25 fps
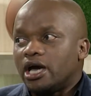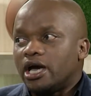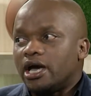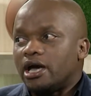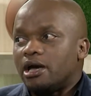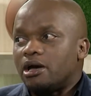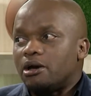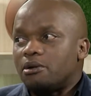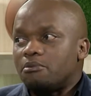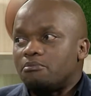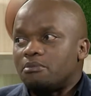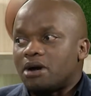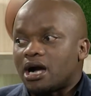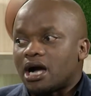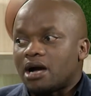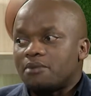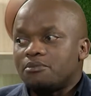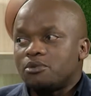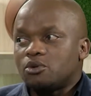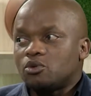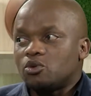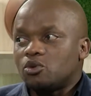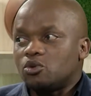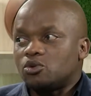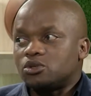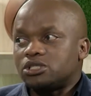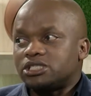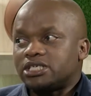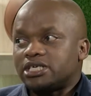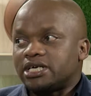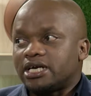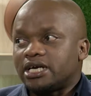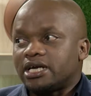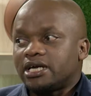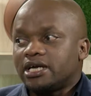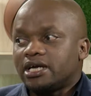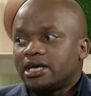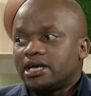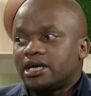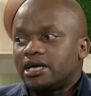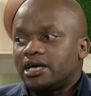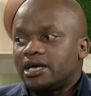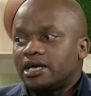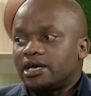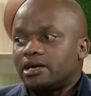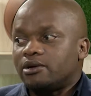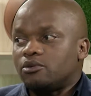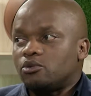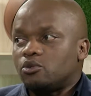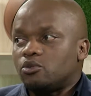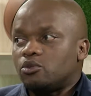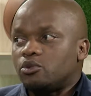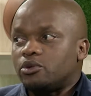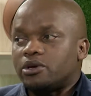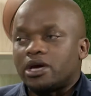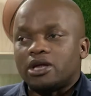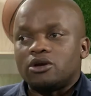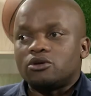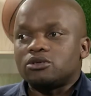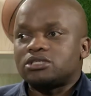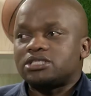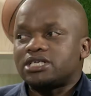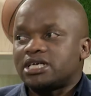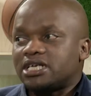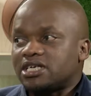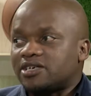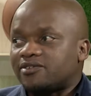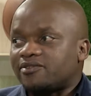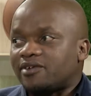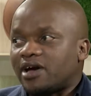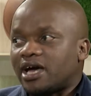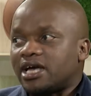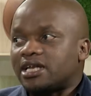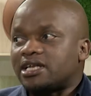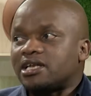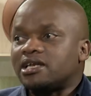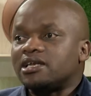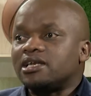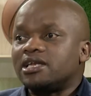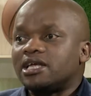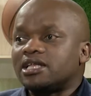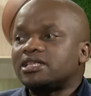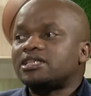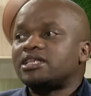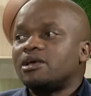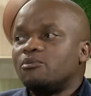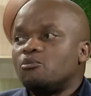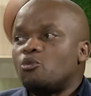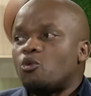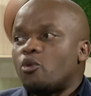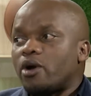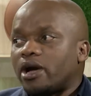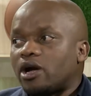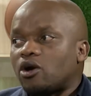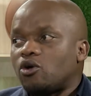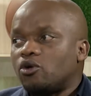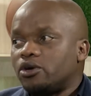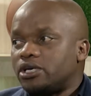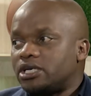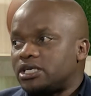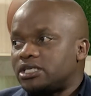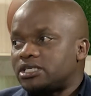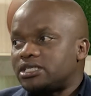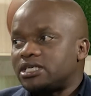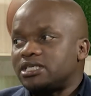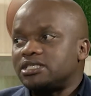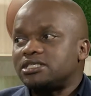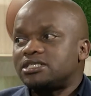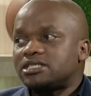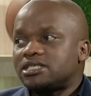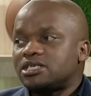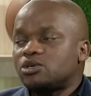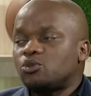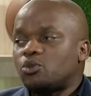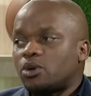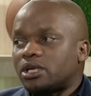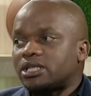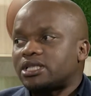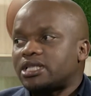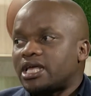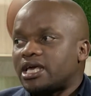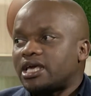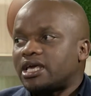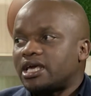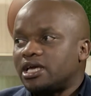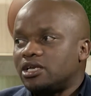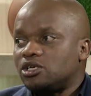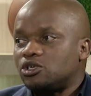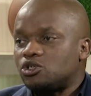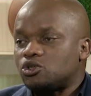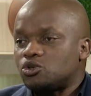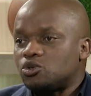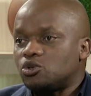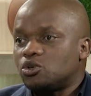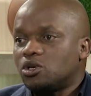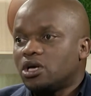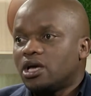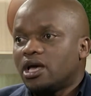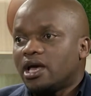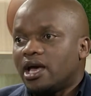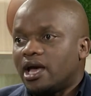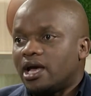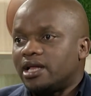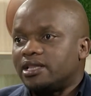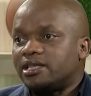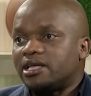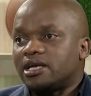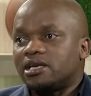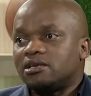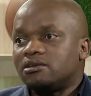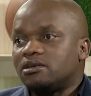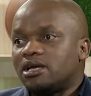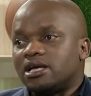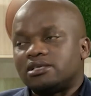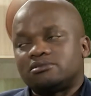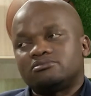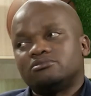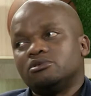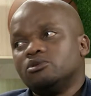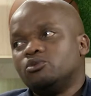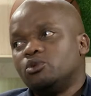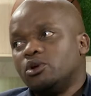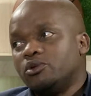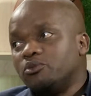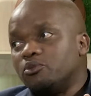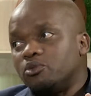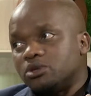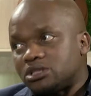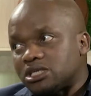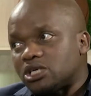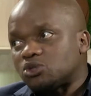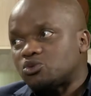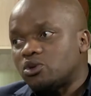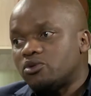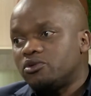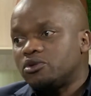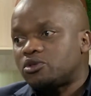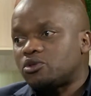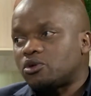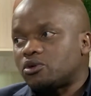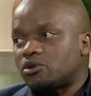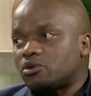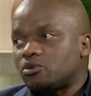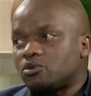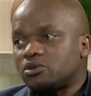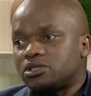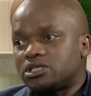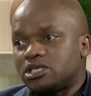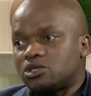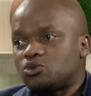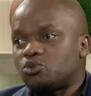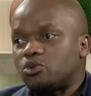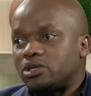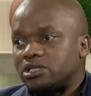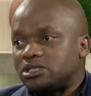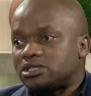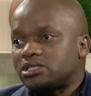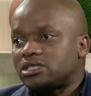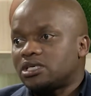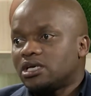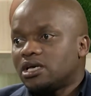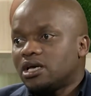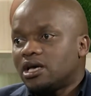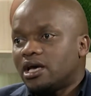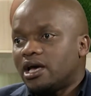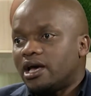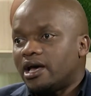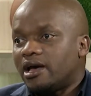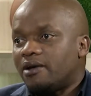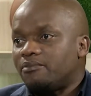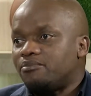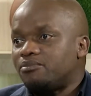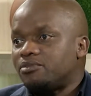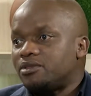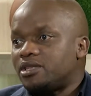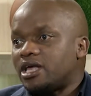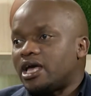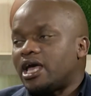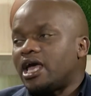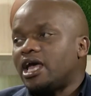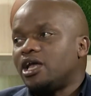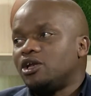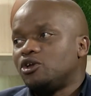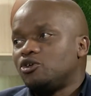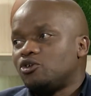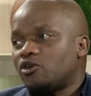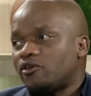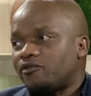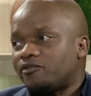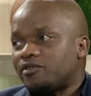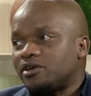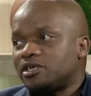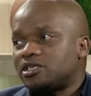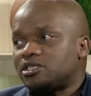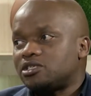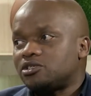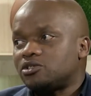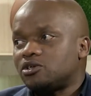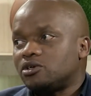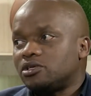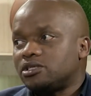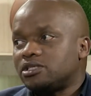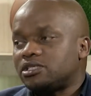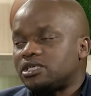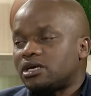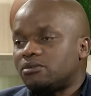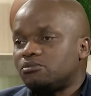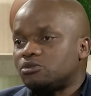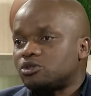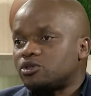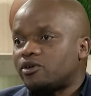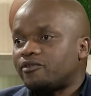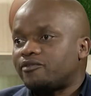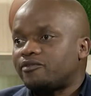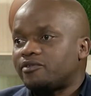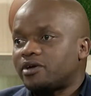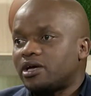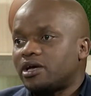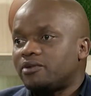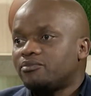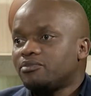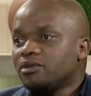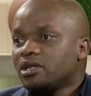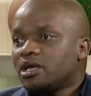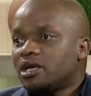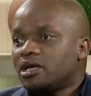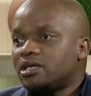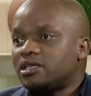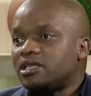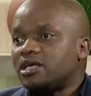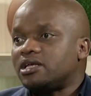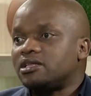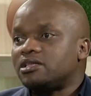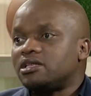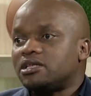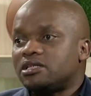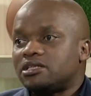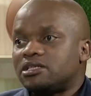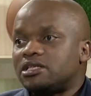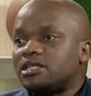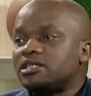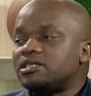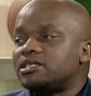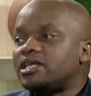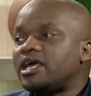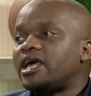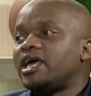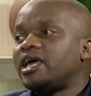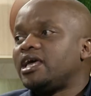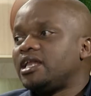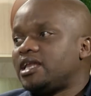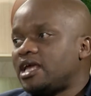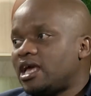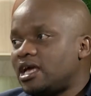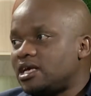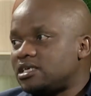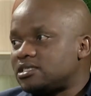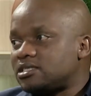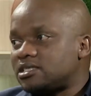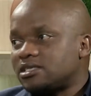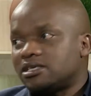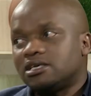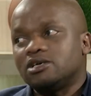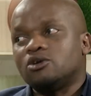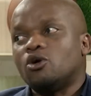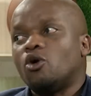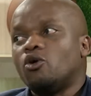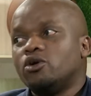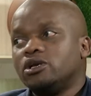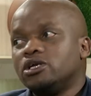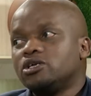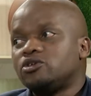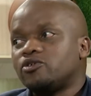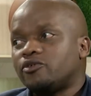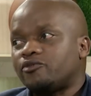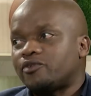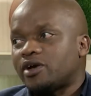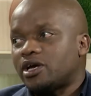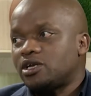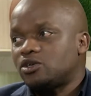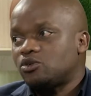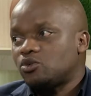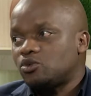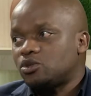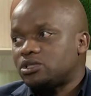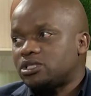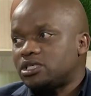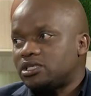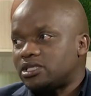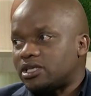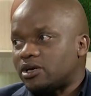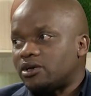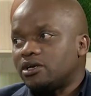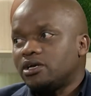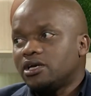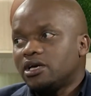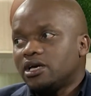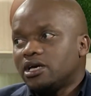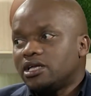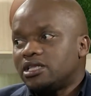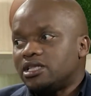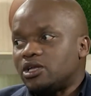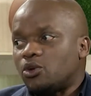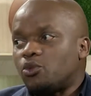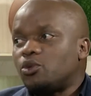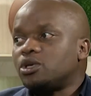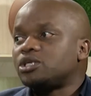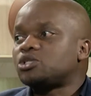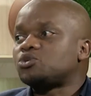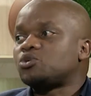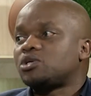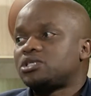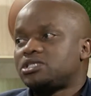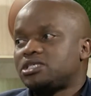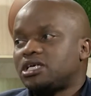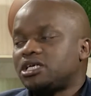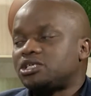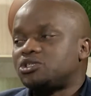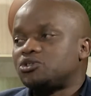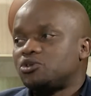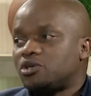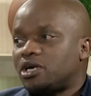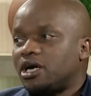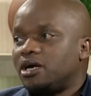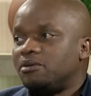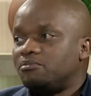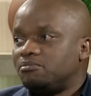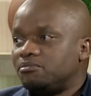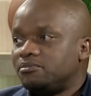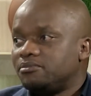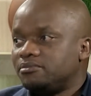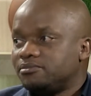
Eh, eh, we are not satisfied. Let them work on it and see what they mm. can do. And then it, just when we thought it was um, the end of it in terms of uh, the, the, the, headaches, only to find ukuthi the, the worst was yet to come.